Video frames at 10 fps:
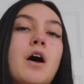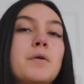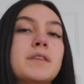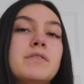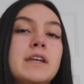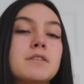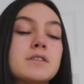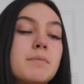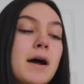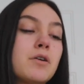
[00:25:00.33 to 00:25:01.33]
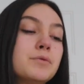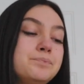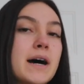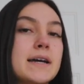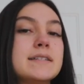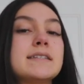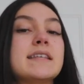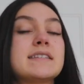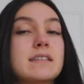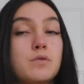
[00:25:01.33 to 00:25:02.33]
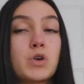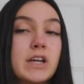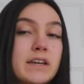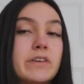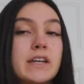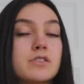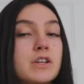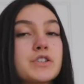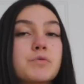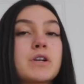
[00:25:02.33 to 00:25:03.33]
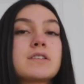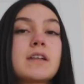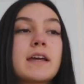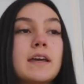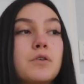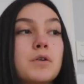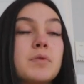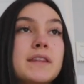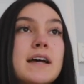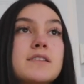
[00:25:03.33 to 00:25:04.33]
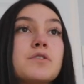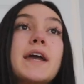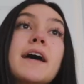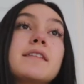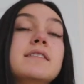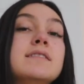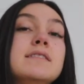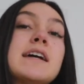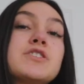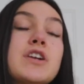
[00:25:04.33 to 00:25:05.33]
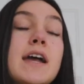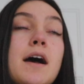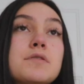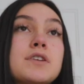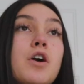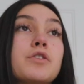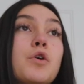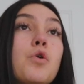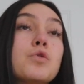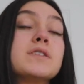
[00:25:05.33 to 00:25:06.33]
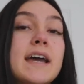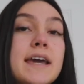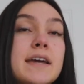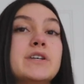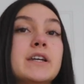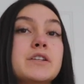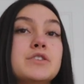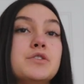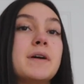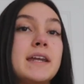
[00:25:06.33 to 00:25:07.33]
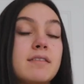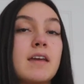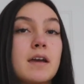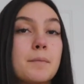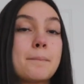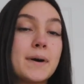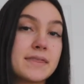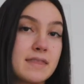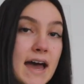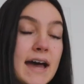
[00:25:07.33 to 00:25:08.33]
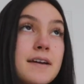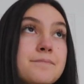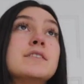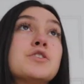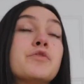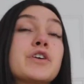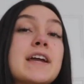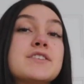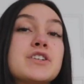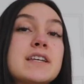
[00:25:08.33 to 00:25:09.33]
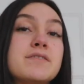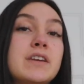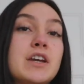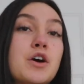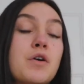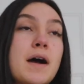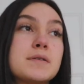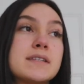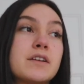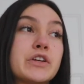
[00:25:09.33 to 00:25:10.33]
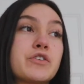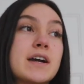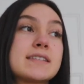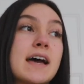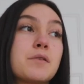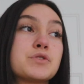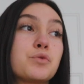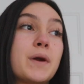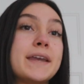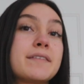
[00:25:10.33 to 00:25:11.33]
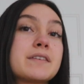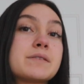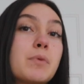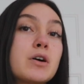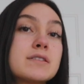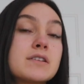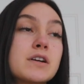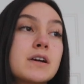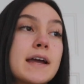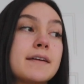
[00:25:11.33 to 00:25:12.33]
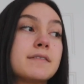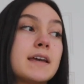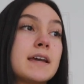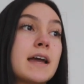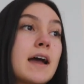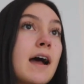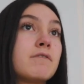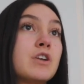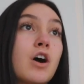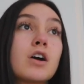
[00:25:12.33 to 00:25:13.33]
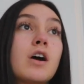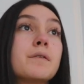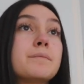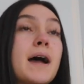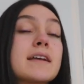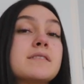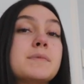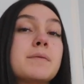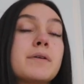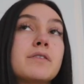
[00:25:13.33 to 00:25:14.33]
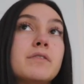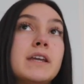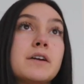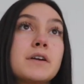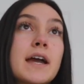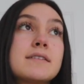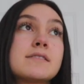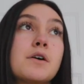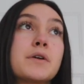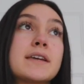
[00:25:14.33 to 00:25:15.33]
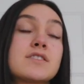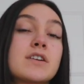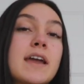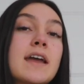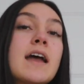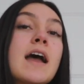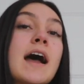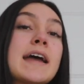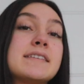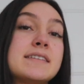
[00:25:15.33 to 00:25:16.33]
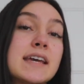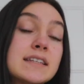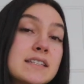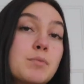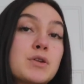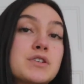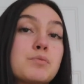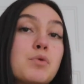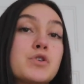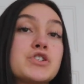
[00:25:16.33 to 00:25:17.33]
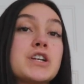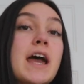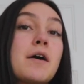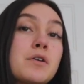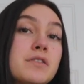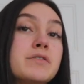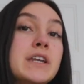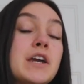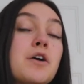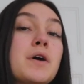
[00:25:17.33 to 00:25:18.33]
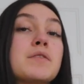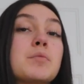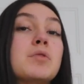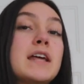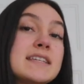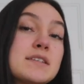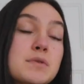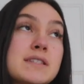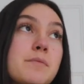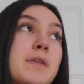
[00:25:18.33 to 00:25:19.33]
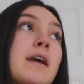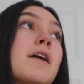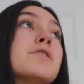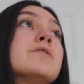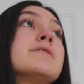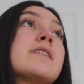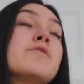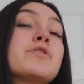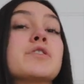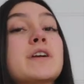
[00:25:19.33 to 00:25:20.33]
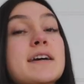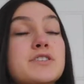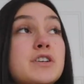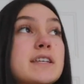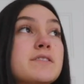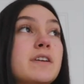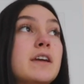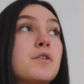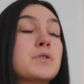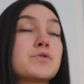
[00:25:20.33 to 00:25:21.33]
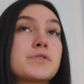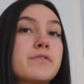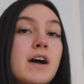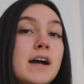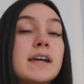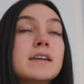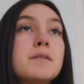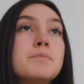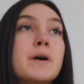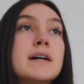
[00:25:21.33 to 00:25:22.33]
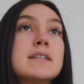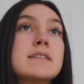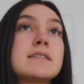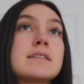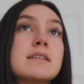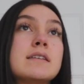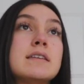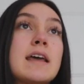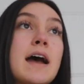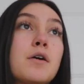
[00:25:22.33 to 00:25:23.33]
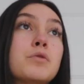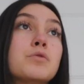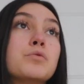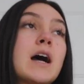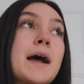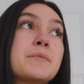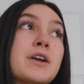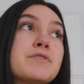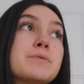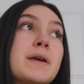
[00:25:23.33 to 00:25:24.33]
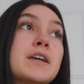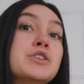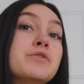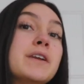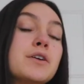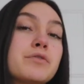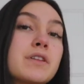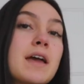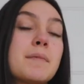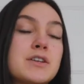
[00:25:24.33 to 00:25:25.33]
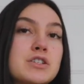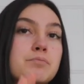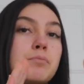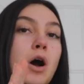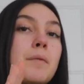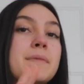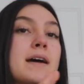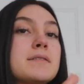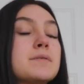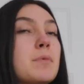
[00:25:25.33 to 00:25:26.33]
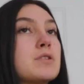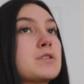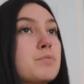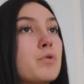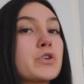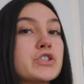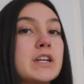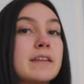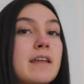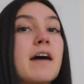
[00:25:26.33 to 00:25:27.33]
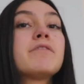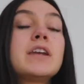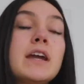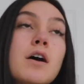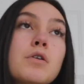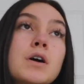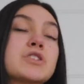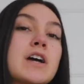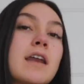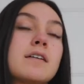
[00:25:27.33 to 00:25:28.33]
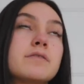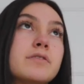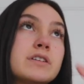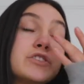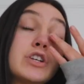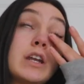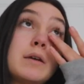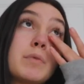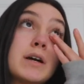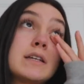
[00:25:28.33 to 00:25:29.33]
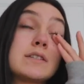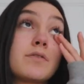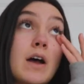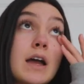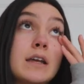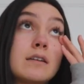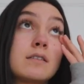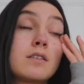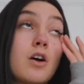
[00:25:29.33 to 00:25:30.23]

not what the video is about but this is a working video so I just wanted to like incorporate that so yeah yesterday I was gone the whole day didn't do anything but that so for yesterday's video I was telling you guys that I was awaiting the sponsor and they have not gotten back to me about the video yet so yesterday I had to take the sponsored portion out of the video and replace it with something else for yesterday's video which was fine but now I'm gonna have to make a new video for them and just pop that sponsored portion description in that video, which kind of is shitty, but it's fine.